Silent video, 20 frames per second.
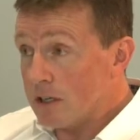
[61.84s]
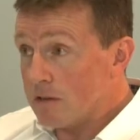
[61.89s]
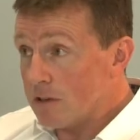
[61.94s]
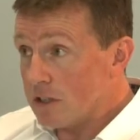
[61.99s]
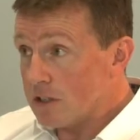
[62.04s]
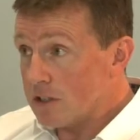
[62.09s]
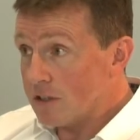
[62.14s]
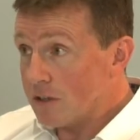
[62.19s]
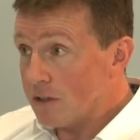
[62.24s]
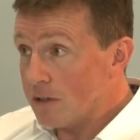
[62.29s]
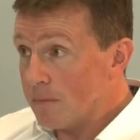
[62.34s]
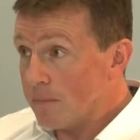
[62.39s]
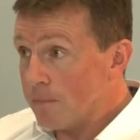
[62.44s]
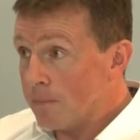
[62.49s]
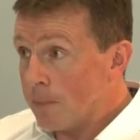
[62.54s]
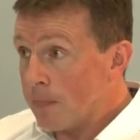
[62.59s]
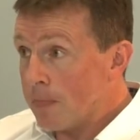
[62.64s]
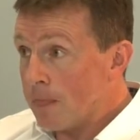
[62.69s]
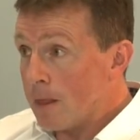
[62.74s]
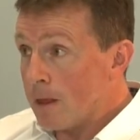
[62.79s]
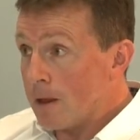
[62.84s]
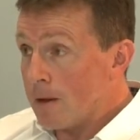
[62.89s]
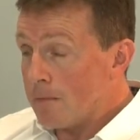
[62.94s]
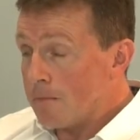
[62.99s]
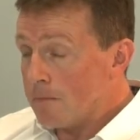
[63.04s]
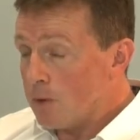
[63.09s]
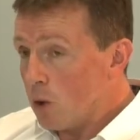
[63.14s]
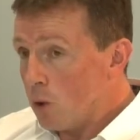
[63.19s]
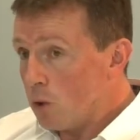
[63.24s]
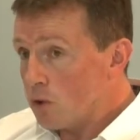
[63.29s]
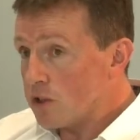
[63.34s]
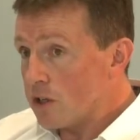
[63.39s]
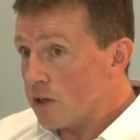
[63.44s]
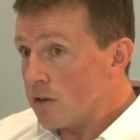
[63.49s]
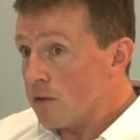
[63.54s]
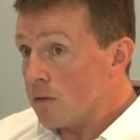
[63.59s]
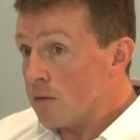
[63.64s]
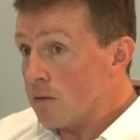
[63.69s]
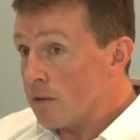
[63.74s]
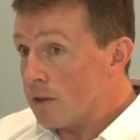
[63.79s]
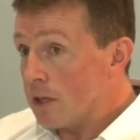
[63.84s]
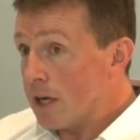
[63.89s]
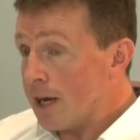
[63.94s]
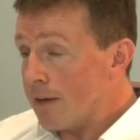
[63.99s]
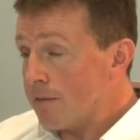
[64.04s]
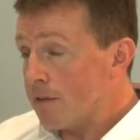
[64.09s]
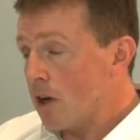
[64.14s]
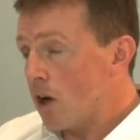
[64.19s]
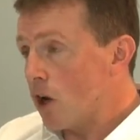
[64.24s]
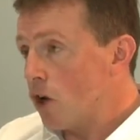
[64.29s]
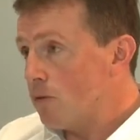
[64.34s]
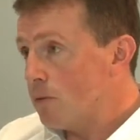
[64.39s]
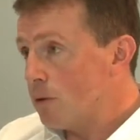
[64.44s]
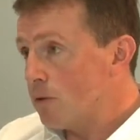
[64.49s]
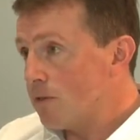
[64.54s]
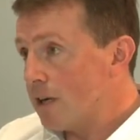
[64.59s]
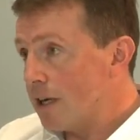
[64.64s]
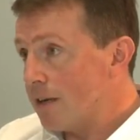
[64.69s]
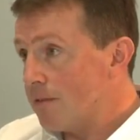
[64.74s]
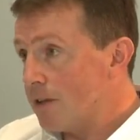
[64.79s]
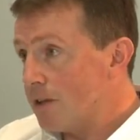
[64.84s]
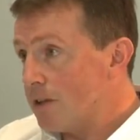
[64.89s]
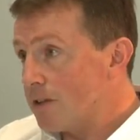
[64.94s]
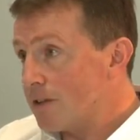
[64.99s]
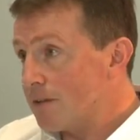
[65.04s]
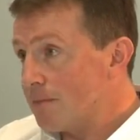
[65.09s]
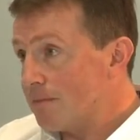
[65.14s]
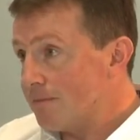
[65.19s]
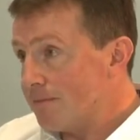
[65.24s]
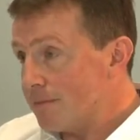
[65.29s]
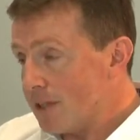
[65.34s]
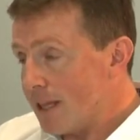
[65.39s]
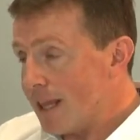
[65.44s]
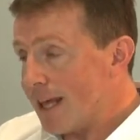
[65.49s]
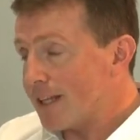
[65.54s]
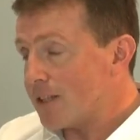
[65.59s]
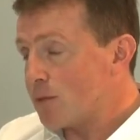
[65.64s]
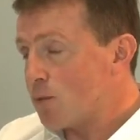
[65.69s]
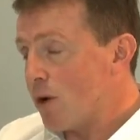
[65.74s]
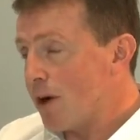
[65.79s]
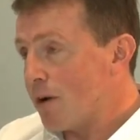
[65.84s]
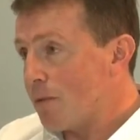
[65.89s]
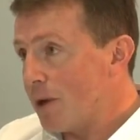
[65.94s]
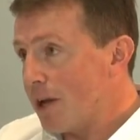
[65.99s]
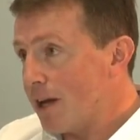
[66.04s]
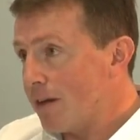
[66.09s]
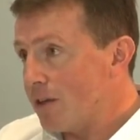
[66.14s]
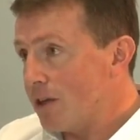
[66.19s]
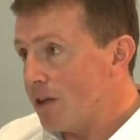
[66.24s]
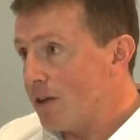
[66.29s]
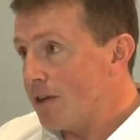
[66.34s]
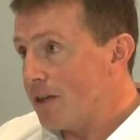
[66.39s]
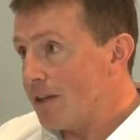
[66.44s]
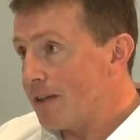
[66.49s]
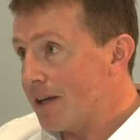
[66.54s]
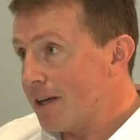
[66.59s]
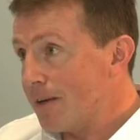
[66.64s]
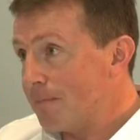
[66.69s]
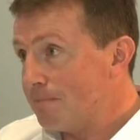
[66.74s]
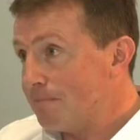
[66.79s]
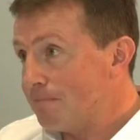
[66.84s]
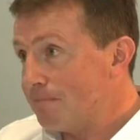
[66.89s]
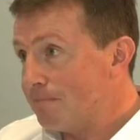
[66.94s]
critical, but also that have global relevance. So that's why we have a unit there.